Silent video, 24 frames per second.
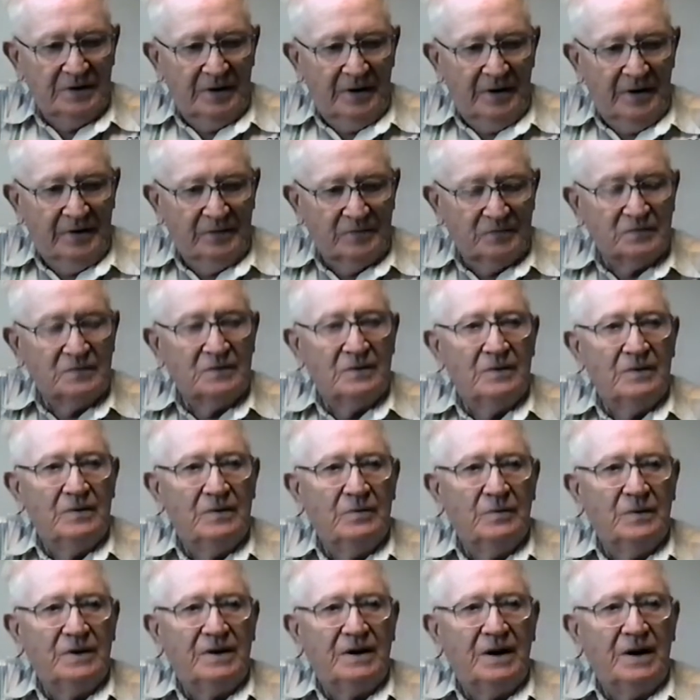and
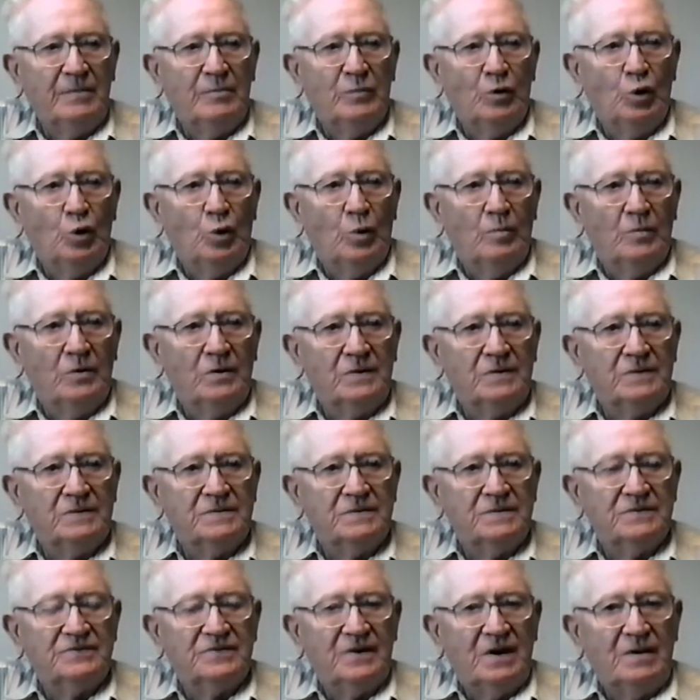we came home on
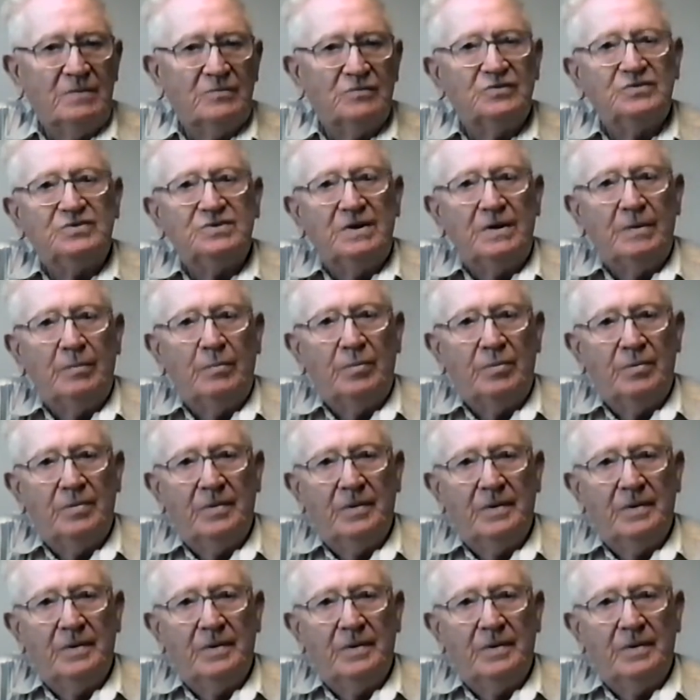the same ship.